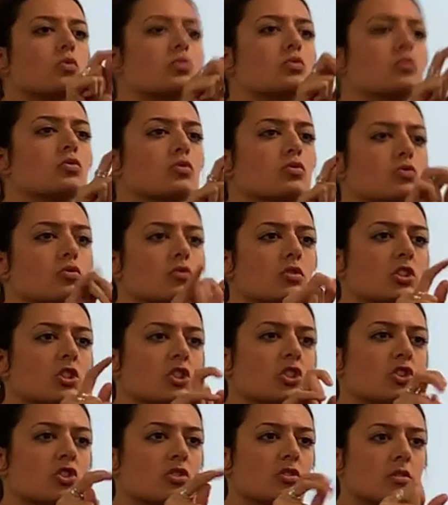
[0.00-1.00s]
They're
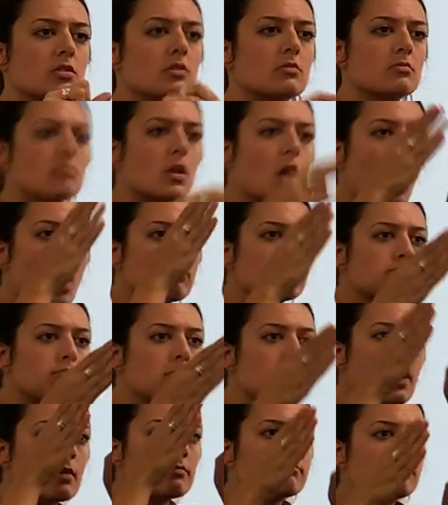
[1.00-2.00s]
nicely organized.
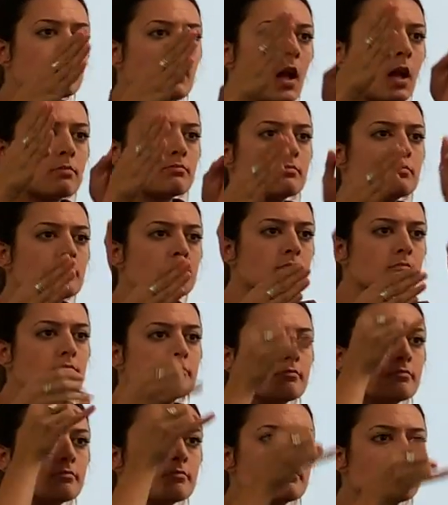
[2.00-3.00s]
In smooth
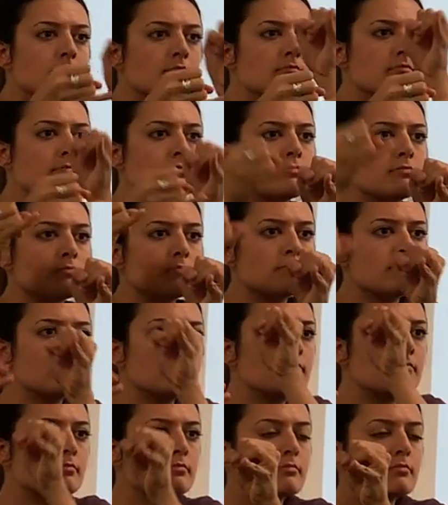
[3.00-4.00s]
muscle, you have
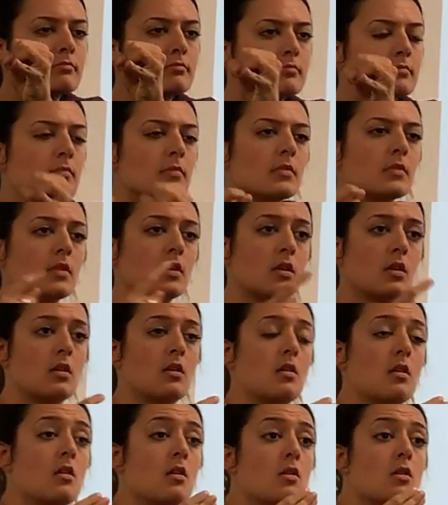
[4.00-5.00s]
sarcomeres. Without
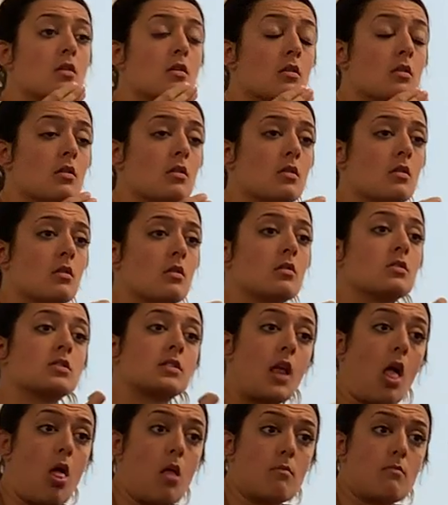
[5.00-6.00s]
sarcomeres, you cannot
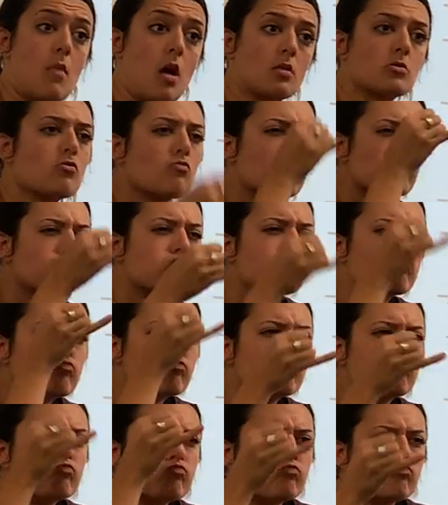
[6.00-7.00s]
contract.
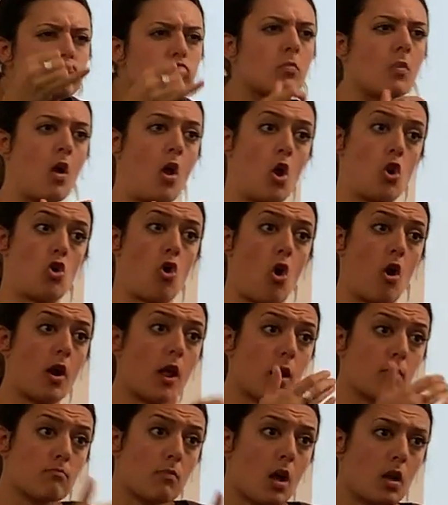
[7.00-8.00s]
You have
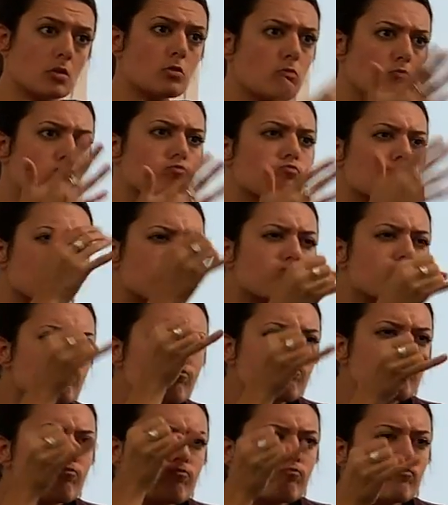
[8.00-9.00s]
sarcomeres, but
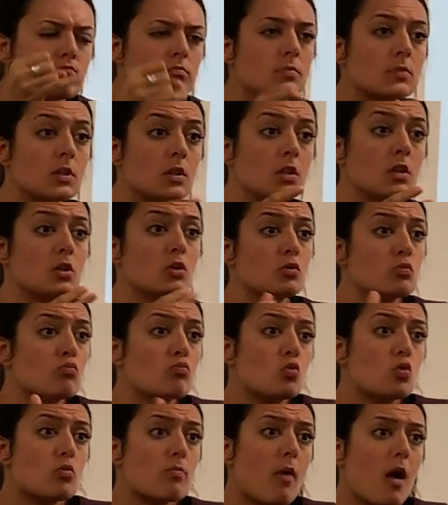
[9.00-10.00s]
they're not
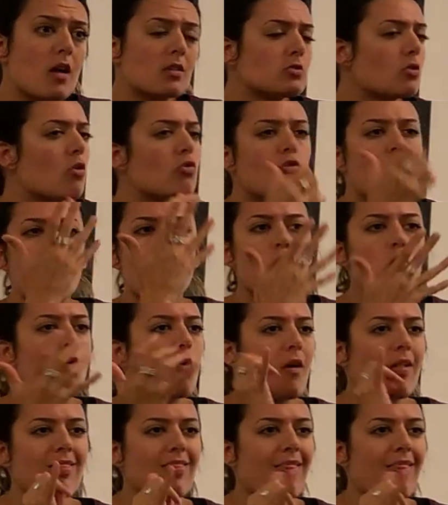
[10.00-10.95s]
organized in a parallel way.